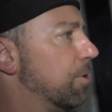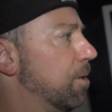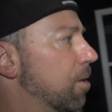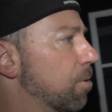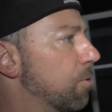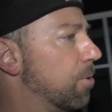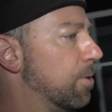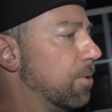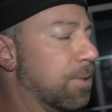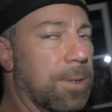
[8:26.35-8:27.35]
hearing
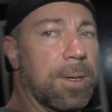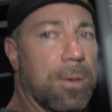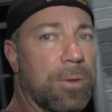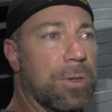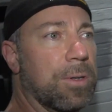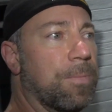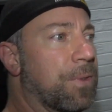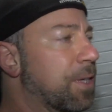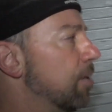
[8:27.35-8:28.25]
noises in here, just seeing